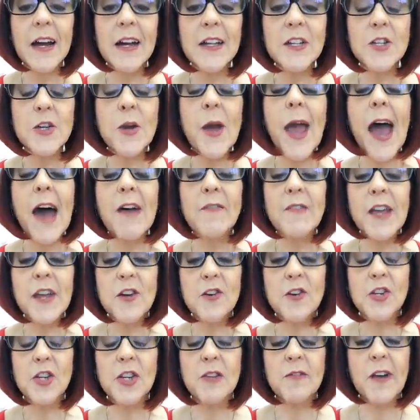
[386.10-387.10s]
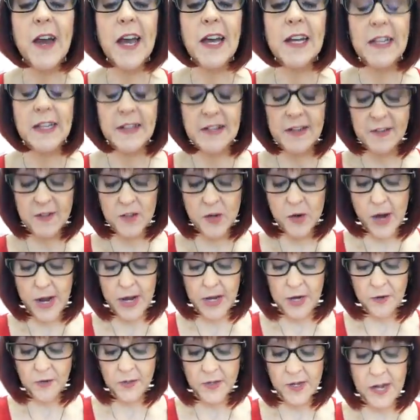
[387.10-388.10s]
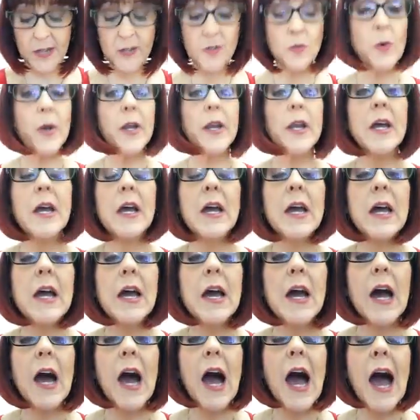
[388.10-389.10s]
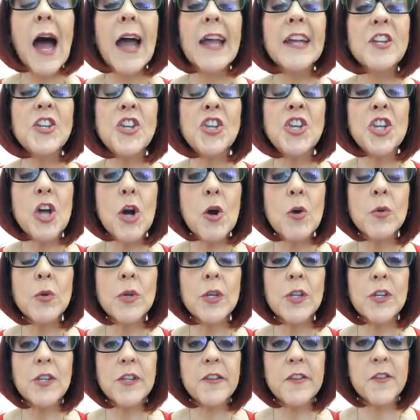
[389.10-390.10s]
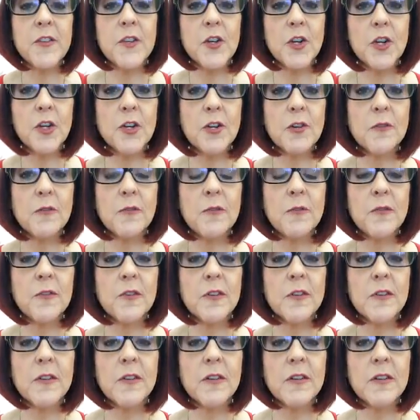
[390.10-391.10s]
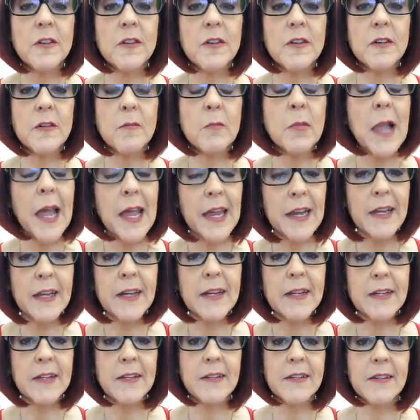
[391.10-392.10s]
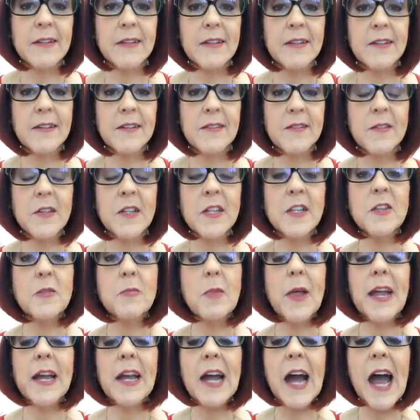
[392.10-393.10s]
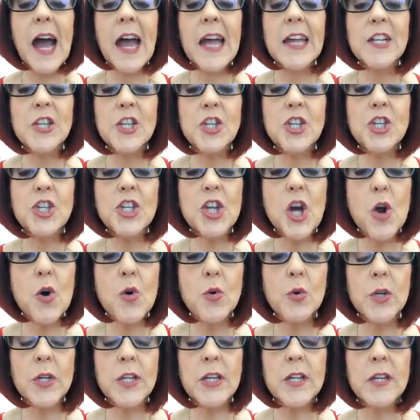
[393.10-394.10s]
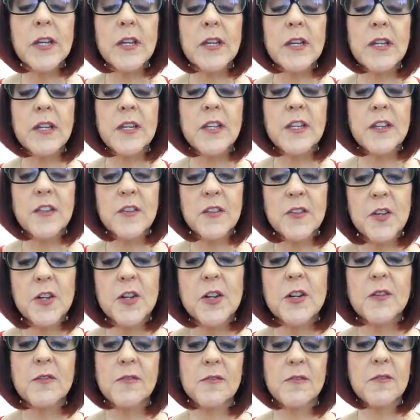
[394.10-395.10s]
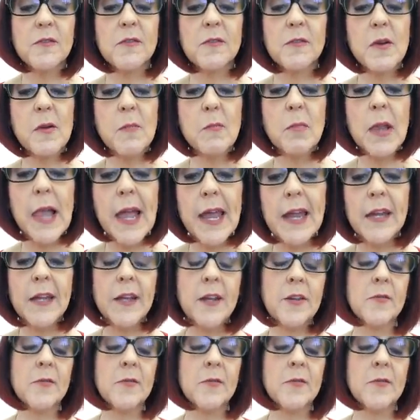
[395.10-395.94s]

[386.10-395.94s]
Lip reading: To have energy, Violet says. All right, here's the next one. I don't deserve blank. Fill in the blank. I don't deserve blank.